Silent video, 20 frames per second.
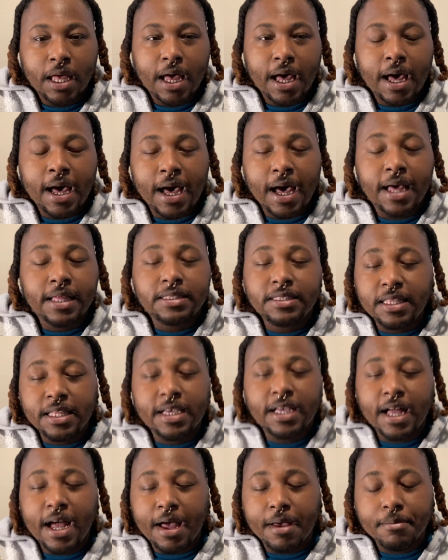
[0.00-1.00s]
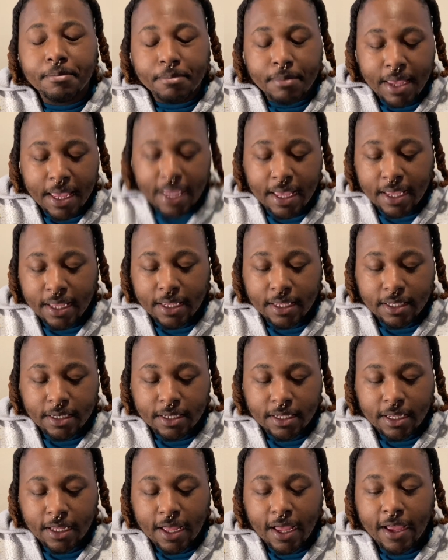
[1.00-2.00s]
I think I made
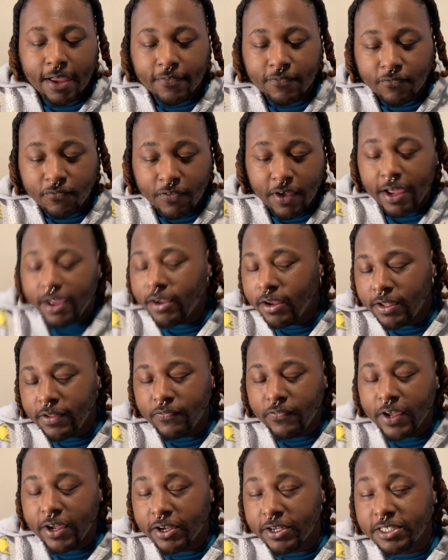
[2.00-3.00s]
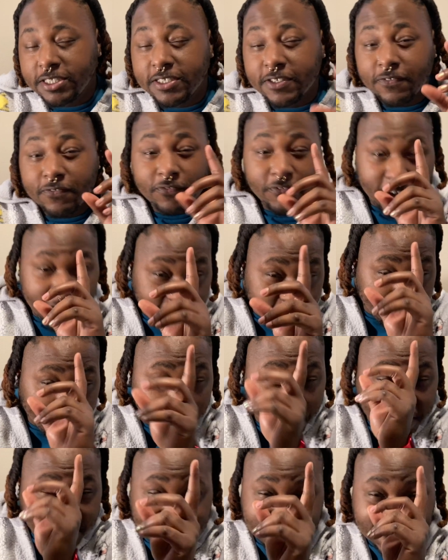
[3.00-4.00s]
a very, very severe
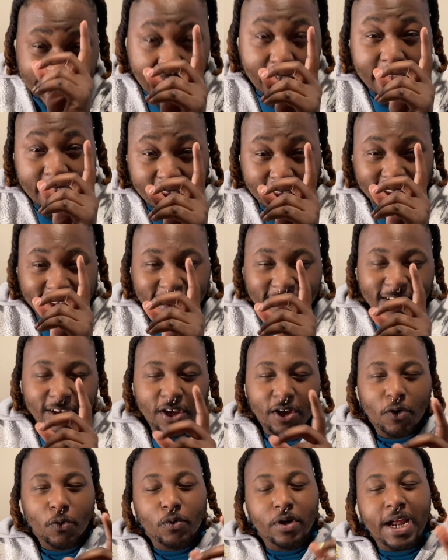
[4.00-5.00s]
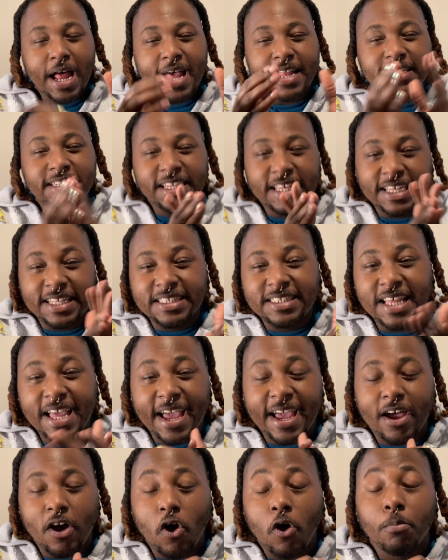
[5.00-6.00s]
mistake when I did
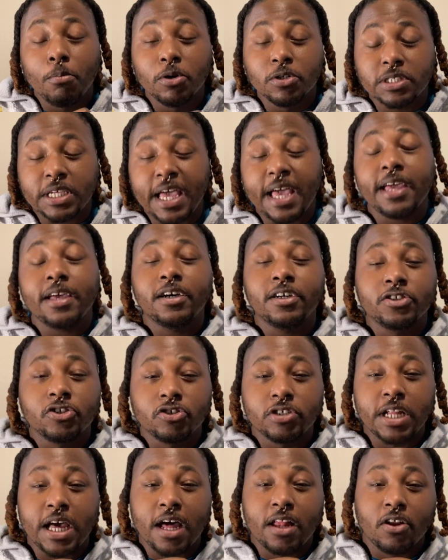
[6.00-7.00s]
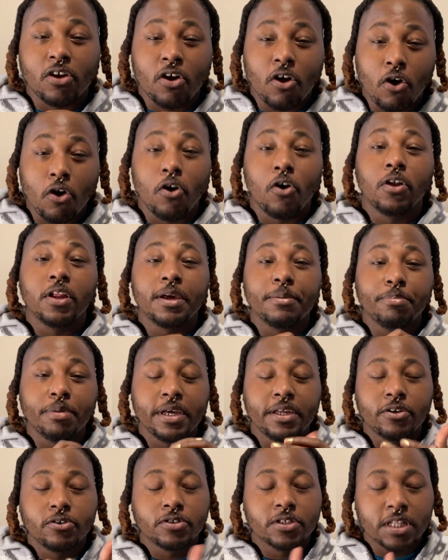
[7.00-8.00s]
that almost $800 haul at
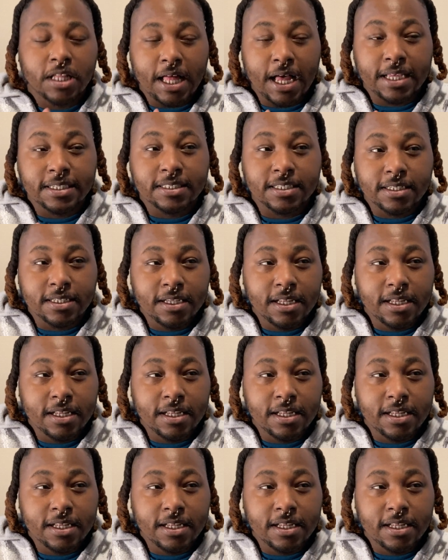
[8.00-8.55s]
Plato's Closet.